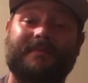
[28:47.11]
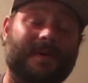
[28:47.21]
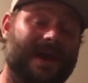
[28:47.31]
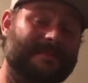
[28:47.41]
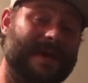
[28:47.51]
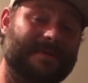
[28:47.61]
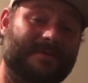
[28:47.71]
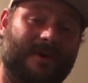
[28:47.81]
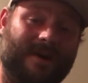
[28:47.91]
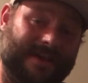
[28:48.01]
But I may be
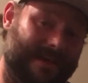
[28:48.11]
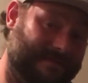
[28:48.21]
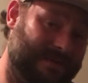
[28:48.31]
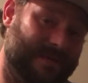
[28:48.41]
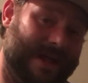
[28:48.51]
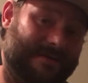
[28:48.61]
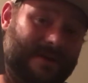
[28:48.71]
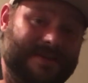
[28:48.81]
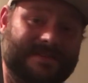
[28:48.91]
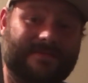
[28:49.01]
wrong. If you like
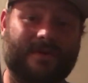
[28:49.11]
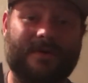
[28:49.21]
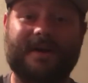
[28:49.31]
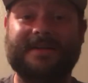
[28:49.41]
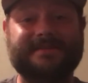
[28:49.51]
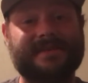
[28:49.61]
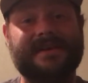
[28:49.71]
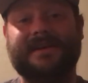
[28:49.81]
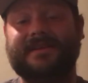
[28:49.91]
Rise of the Robots,